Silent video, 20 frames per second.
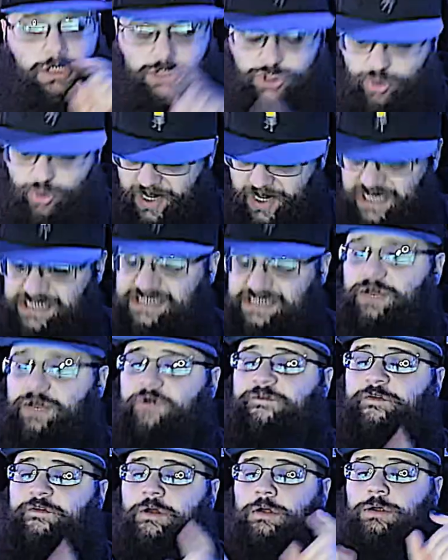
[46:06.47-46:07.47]
20
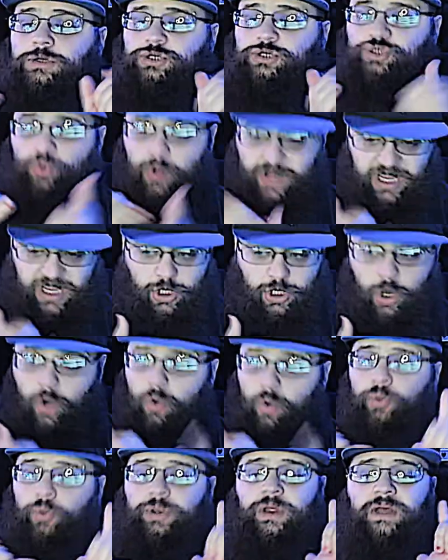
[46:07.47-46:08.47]
silver, 20
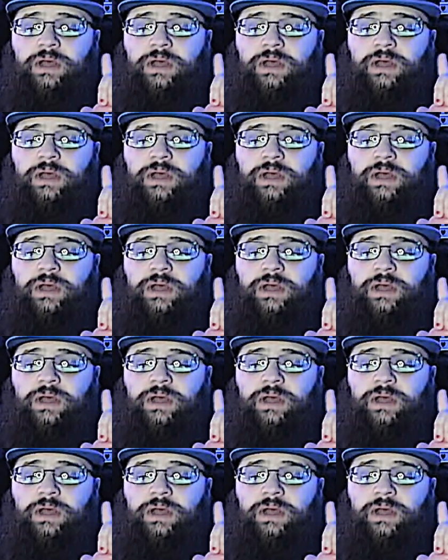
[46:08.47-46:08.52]
gold,